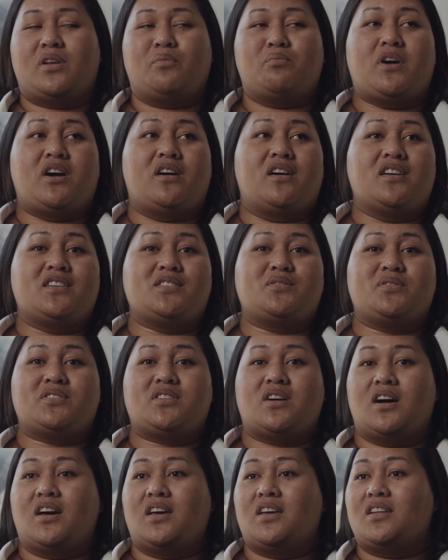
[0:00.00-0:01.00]
my eyes were
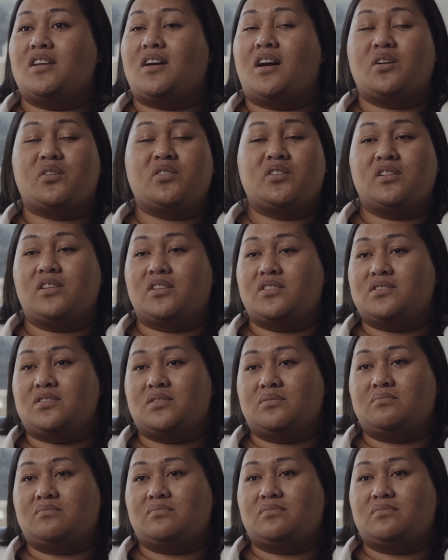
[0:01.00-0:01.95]
tired, I could close them.